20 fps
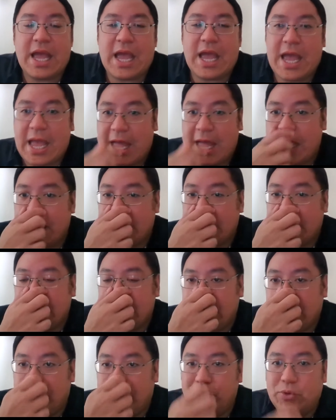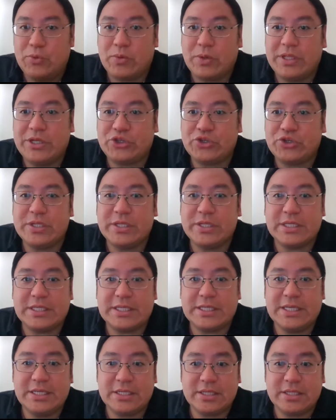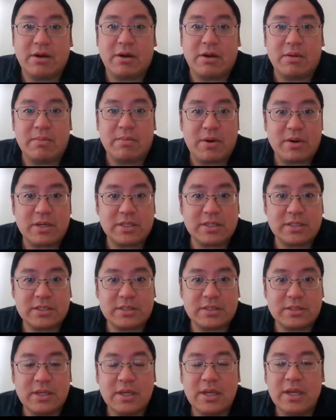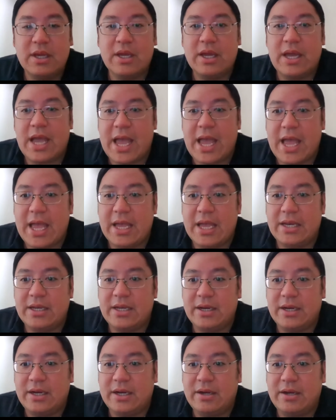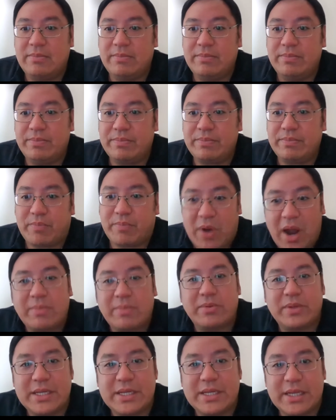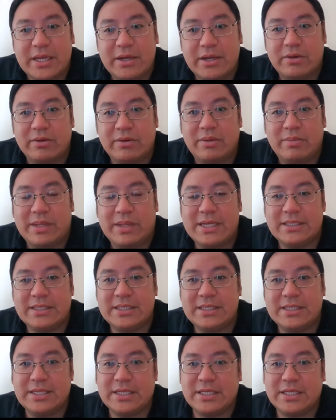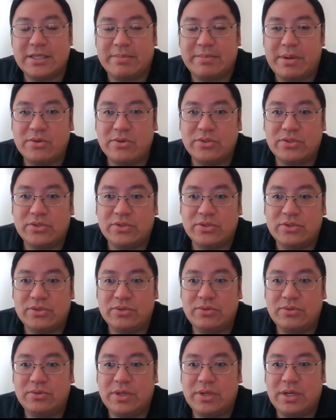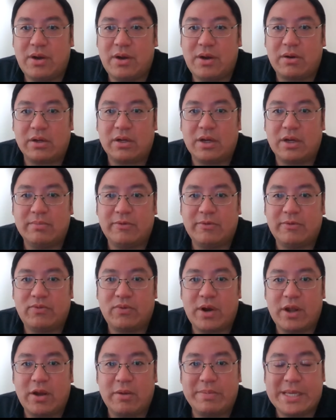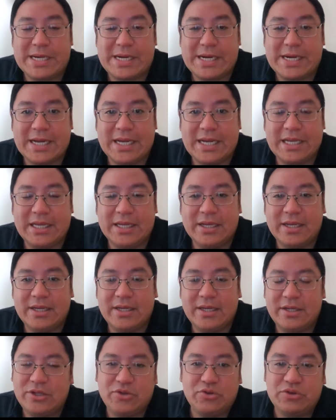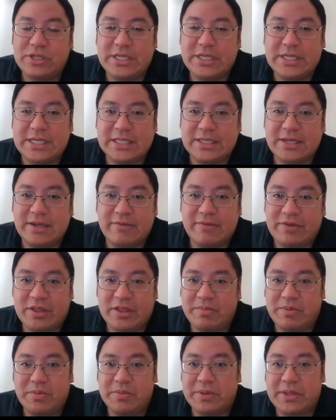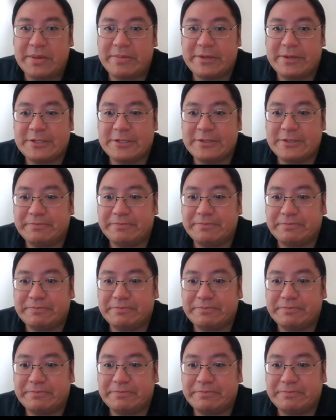and you really shouldn't see scar marks. And properly done iridoplasties, as opposed to argon before LPI, usually doesn't affect the pupil that much.